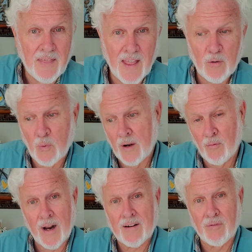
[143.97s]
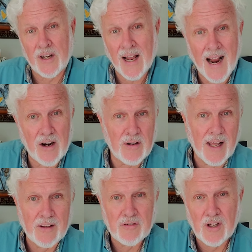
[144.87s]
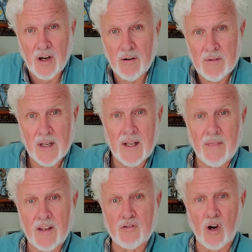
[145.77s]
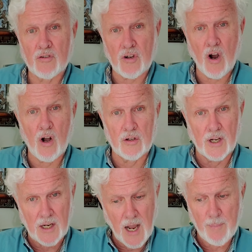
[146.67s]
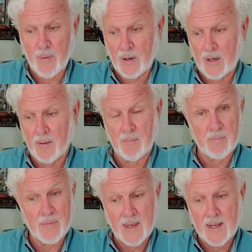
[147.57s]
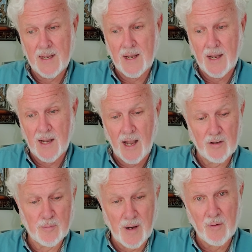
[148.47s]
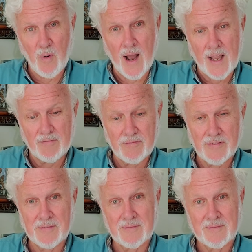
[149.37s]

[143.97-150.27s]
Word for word: then when Rick retired last year, the church called a couple, um, husband and wife,